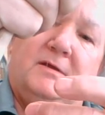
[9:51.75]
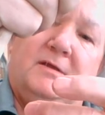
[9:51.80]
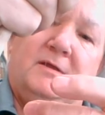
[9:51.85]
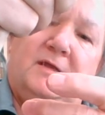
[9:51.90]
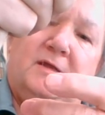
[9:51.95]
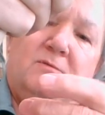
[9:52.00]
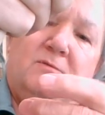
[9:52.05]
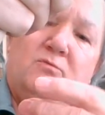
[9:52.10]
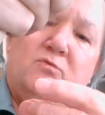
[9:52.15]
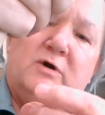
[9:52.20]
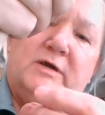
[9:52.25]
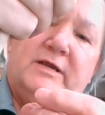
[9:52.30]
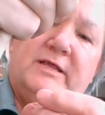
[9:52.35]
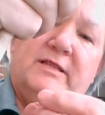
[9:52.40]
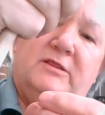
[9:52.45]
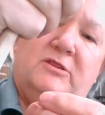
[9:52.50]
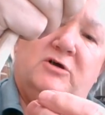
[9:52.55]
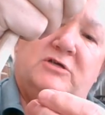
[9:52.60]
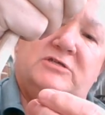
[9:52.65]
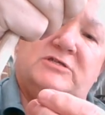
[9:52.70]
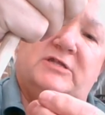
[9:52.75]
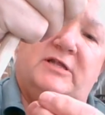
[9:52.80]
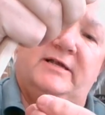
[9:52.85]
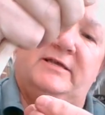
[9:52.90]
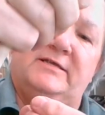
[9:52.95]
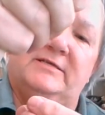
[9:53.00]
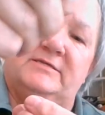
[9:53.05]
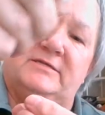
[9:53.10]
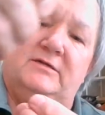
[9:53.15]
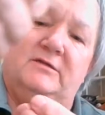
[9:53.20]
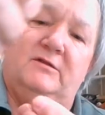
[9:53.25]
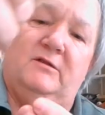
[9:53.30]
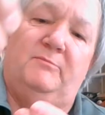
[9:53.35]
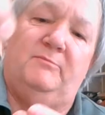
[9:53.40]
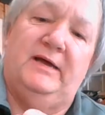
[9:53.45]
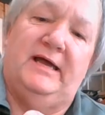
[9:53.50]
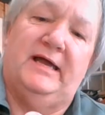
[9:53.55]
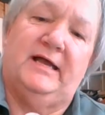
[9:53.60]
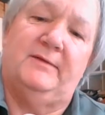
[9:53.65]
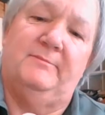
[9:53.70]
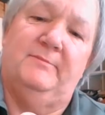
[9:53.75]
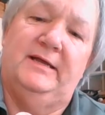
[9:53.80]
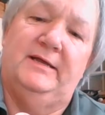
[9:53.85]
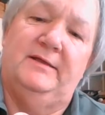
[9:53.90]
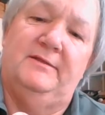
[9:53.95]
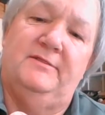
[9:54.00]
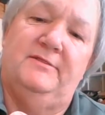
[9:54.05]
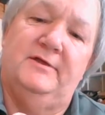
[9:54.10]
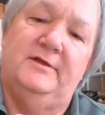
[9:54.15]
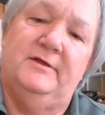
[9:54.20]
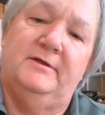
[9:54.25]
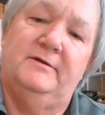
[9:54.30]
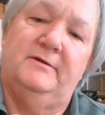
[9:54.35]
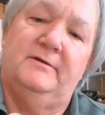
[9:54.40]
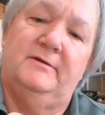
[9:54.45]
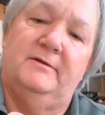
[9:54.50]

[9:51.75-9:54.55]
And what it looks like is a little Pac-Man thing.